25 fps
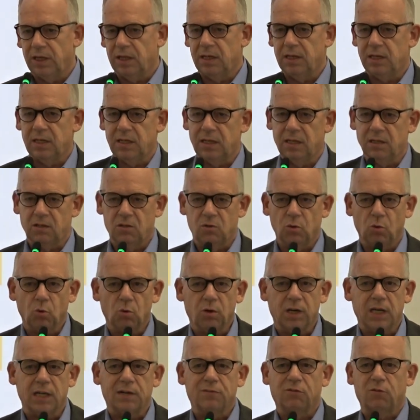in the
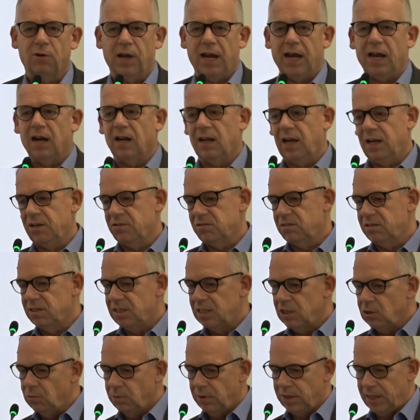toolkit for airlines to
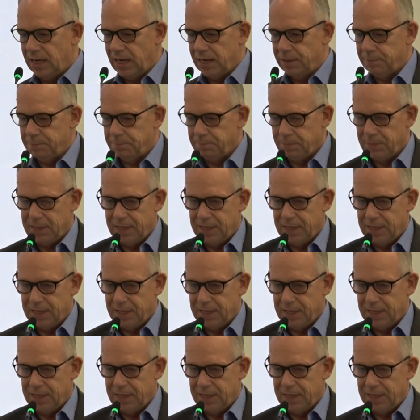deal with that.